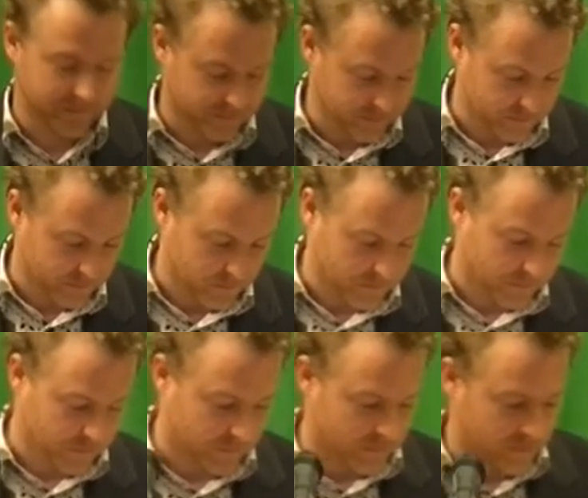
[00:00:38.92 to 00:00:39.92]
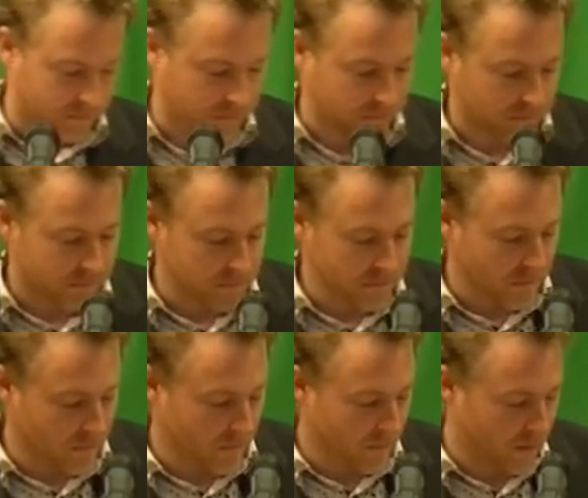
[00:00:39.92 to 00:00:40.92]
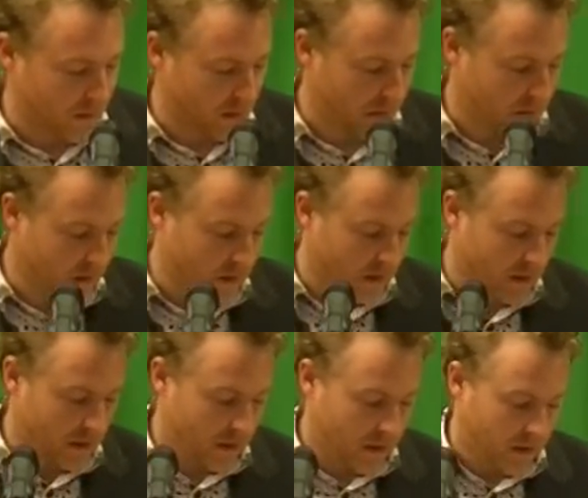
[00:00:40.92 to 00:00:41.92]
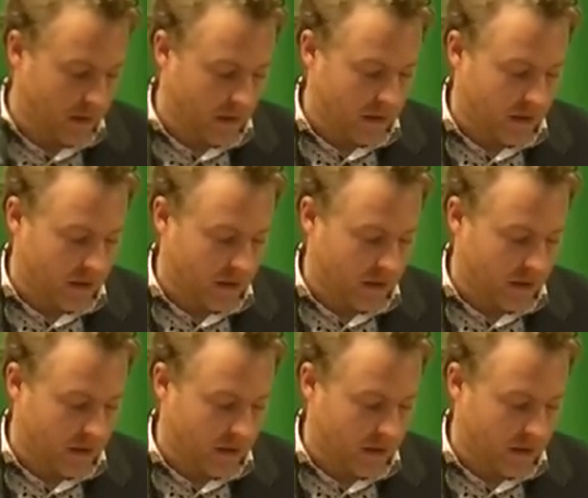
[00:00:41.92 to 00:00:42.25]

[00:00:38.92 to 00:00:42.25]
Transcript: (no one is talking)